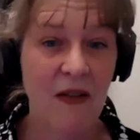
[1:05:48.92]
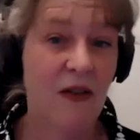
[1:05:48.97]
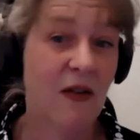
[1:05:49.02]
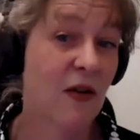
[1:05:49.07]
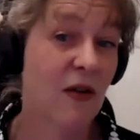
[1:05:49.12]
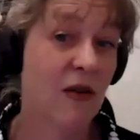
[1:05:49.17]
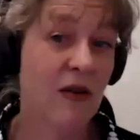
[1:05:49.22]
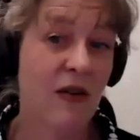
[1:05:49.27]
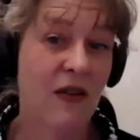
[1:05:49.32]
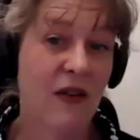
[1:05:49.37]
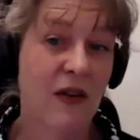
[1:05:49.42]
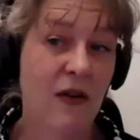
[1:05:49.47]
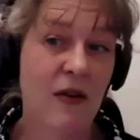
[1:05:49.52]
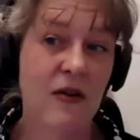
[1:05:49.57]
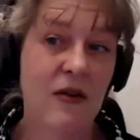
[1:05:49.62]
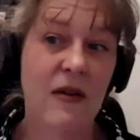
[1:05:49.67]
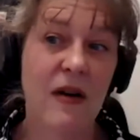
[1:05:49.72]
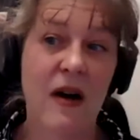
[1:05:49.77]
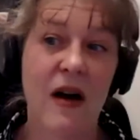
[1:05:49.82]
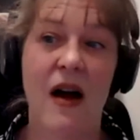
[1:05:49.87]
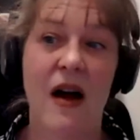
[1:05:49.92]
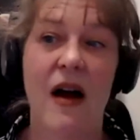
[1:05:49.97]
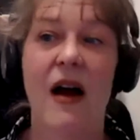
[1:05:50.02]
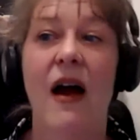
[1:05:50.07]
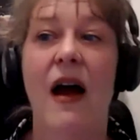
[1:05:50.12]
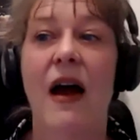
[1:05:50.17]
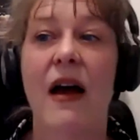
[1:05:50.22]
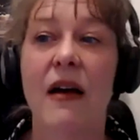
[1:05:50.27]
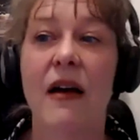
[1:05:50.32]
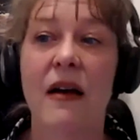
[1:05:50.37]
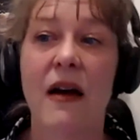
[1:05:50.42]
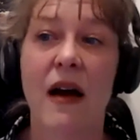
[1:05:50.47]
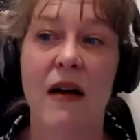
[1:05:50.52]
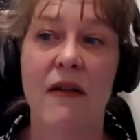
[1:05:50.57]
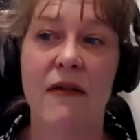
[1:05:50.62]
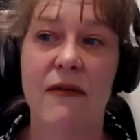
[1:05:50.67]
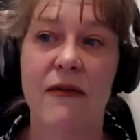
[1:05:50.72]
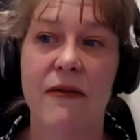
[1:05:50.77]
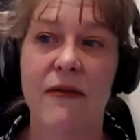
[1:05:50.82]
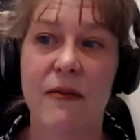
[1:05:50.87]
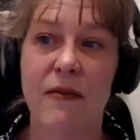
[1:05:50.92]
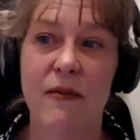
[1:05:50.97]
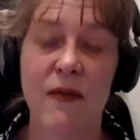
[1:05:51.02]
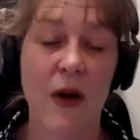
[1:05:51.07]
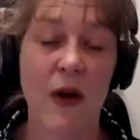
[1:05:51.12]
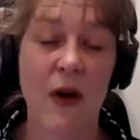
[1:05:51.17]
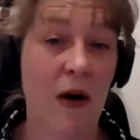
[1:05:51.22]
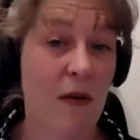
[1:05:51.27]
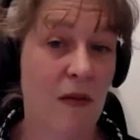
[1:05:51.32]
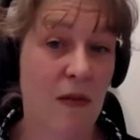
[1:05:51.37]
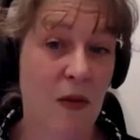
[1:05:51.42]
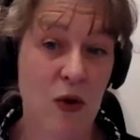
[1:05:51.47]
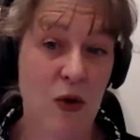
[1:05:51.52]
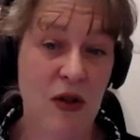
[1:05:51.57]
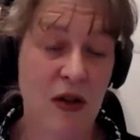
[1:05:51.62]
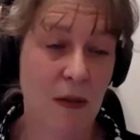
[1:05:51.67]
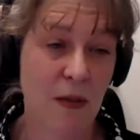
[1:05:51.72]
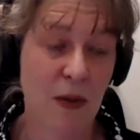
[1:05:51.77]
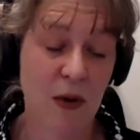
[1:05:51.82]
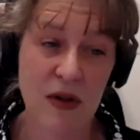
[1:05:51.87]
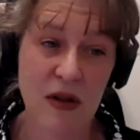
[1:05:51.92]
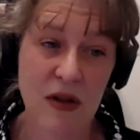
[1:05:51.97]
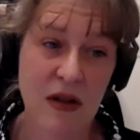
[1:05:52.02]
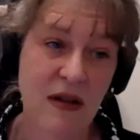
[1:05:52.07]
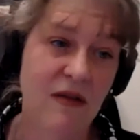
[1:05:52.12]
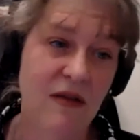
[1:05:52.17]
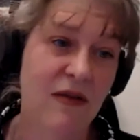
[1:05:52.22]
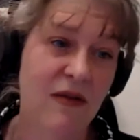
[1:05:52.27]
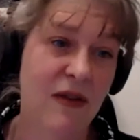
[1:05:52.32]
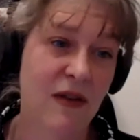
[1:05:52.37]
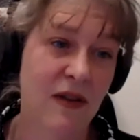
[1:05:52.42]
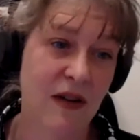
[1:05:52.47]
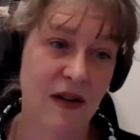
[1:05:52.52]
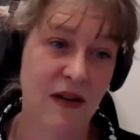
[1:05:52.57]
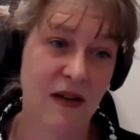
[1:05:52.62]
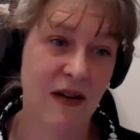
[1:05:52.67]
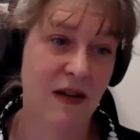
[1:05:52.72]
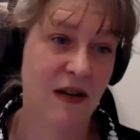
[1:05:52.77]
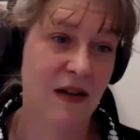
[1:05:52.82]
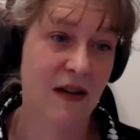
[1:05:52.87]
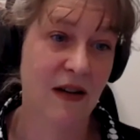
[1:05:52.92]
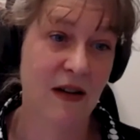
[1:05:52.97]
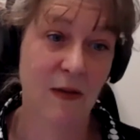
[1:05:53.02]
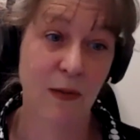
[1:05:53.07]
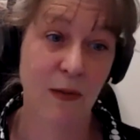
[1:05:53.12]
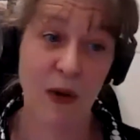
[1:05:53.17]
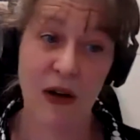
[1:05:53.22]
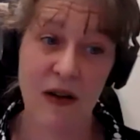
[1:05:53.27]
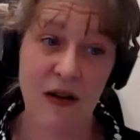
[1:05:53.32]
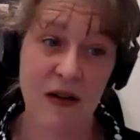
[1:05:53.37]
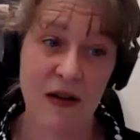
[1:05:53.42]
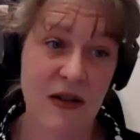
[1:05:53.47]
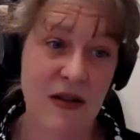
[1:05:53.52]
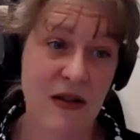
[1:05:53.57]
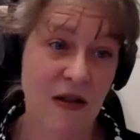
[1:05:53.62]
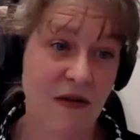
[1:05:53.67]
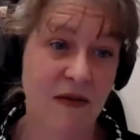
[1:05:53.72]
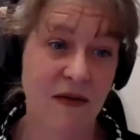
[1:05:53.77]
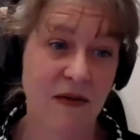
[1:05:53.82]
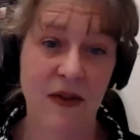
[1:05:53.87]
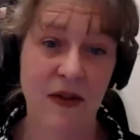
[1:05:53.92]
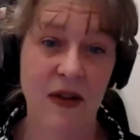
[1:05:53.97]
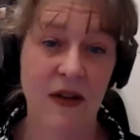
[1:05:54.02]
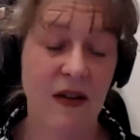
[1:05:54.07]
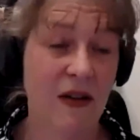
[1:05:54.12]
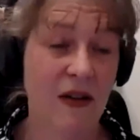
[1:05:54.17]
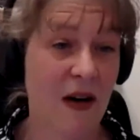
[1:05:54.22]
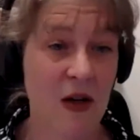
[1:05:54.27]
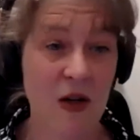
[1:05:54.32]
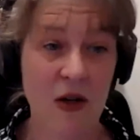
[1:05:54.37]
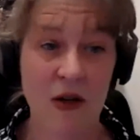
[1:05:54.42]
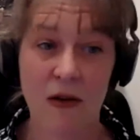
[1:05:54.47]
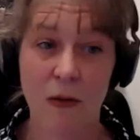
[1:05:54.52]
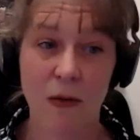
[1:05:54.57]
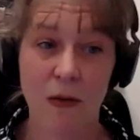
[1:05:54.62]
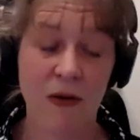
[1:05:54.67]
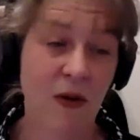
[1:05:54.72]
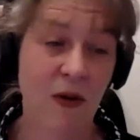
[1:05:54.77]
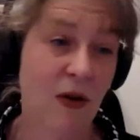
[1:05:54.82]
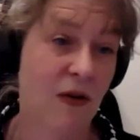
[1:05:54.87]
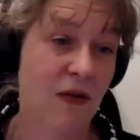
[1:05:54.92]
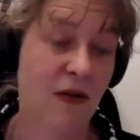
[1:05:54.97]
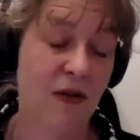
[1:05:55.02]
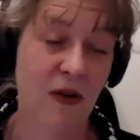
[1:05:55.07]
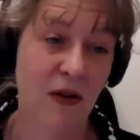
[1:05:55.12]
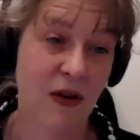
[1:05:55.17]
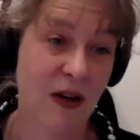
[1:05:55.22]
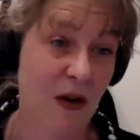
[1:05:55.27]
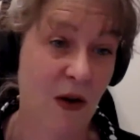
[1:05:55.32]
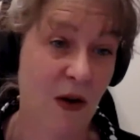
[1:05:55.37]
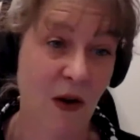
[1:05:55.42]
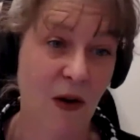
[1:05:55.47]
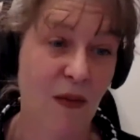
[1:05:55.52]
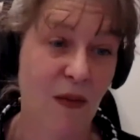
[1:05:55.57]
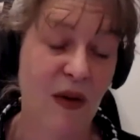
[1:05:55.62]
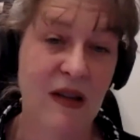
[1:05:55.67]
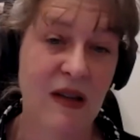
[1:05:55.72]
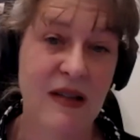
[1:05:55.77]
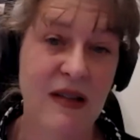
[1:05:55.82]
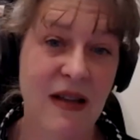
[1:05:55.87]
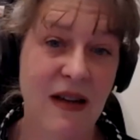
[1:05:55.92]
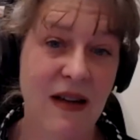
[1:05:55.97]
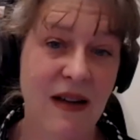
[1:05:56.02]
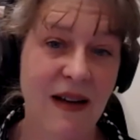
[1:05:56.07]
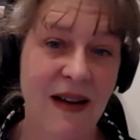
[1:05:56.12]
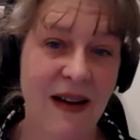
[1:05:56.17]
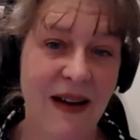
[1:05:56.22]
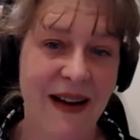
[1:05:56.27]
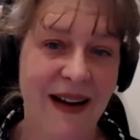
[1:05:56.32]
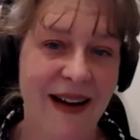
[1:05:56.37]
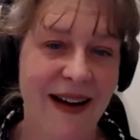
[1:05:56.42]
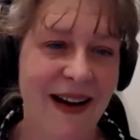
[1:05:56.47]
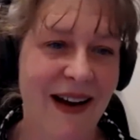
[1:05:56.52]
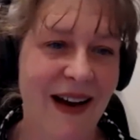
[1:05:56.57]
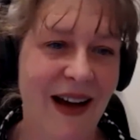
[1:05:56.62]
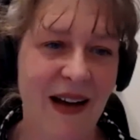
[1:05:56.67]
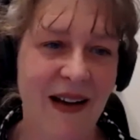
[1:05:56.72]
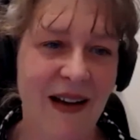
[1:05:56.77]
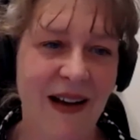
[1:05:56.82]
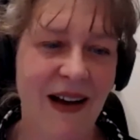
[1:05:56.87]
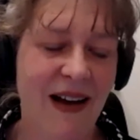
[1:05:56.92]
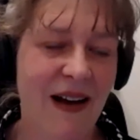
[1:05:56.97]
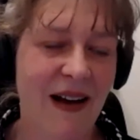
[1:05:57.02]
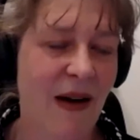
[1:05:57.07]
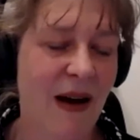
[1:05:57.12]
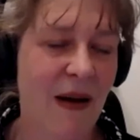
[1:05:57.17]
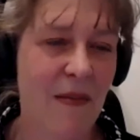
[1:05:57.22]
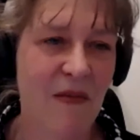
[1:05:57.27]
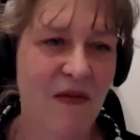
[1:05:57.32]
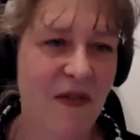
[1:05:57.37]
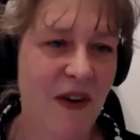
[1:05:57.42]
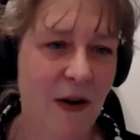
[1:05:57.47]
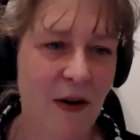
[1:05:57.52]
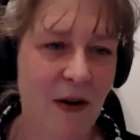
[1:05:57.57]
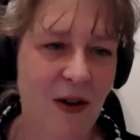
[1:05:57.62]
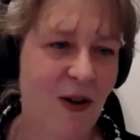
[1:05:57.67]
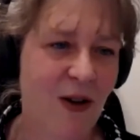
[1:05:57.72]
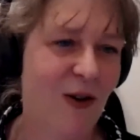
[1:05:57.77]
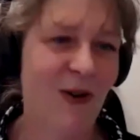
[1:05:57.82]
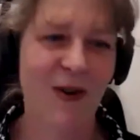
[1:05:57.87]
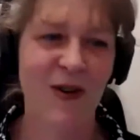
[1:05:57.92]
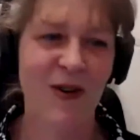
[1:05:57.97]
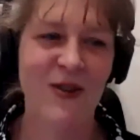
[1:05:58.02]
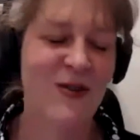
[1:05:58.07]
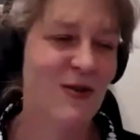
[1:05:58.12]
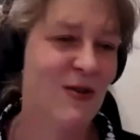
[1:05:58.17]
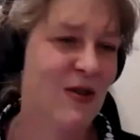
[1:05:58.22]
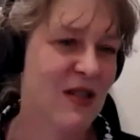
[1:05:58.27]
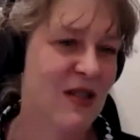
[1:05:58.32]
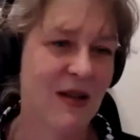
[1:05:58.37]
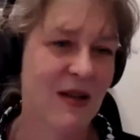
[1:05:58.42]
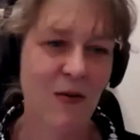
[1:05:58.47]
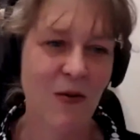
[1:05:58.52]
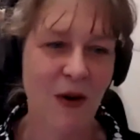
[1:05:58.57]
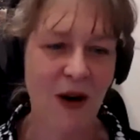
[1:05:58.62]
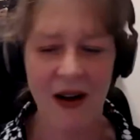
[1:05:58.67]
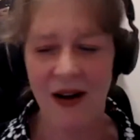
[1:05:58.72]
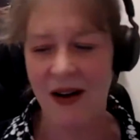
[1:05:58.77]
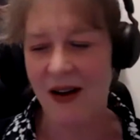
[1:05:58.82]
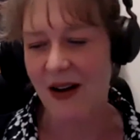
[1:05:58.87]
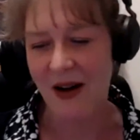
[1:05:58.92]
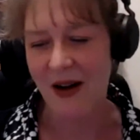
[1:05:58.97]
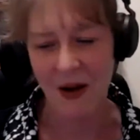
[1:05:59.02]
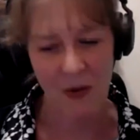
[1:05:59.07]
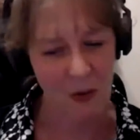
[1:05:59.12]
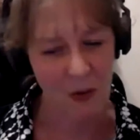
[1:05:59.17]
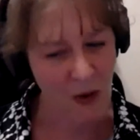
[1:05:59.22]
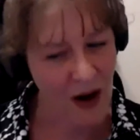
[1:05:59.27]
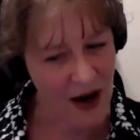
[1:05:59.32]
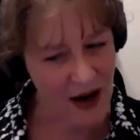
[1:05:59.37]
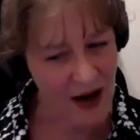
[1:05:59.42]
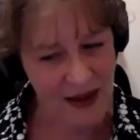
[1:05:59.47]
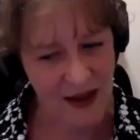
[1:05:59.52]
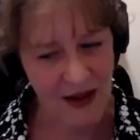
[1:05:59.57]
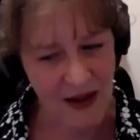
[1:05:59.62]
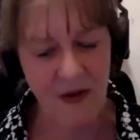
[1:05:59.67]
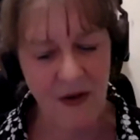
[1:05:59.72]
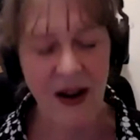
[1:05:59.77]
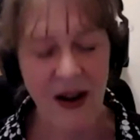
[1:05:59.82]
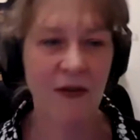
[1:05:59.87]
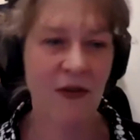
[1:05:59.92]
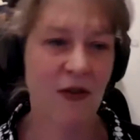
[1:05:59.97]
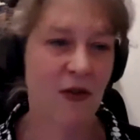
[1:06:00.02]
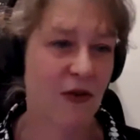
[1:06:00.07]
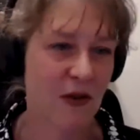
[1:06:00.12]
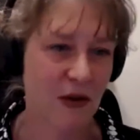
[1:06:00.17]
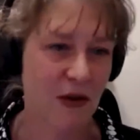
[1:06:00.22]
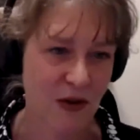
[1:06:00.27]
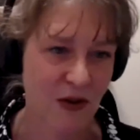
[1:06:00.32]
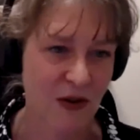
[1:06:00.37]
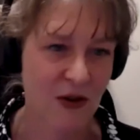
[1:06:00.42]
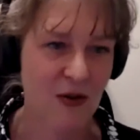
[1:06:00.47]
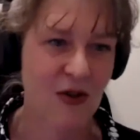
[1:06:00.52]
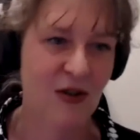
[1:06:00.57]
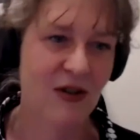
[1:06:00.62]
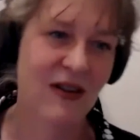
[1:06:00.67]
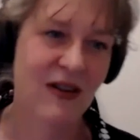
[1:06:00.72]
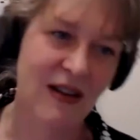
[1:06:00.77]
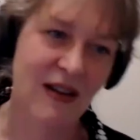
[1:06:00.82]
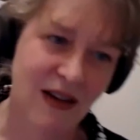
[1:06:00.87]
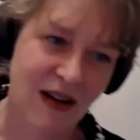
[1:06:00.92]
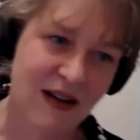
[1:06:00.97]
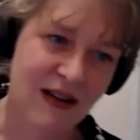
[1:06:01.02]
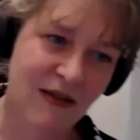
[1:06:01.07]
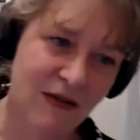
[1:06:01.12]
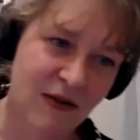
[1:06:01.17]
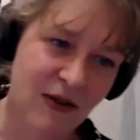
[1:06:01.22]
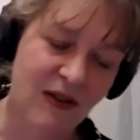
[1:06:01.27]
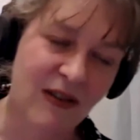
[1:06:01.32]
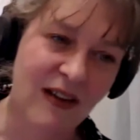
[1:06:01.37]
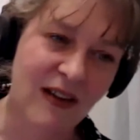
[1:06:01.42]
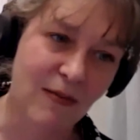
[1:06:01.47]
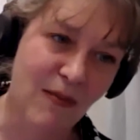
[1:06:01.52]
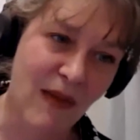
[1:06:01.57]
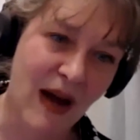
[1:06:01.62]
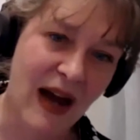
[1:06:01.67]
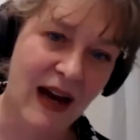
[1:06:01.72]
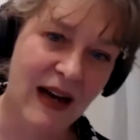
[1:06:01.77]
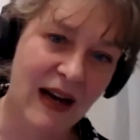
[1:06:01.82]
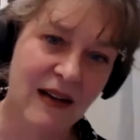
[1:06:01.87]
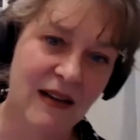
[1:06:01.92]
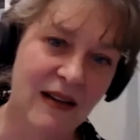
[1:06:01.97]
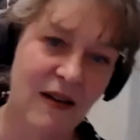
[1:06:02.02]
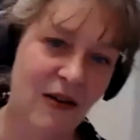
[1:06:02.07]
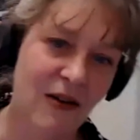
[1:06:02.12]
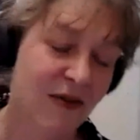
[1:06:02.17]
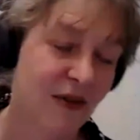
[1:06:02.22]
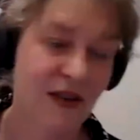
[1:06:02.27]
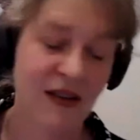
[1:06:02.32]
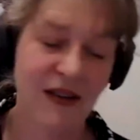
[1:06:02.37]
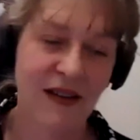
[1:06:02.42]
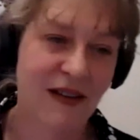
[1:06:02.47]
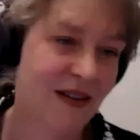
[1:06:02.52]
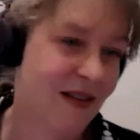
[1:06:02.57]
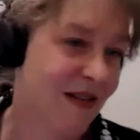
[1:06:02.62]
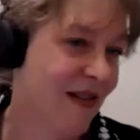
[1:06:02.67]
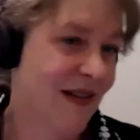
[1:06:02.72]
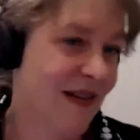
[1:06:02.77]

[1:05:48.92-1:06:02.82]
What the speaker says: So I have now mostly positive experience of interactions with non-economists, and I'm very curious to see why they arrive to conclusions that are different than mine, and often it's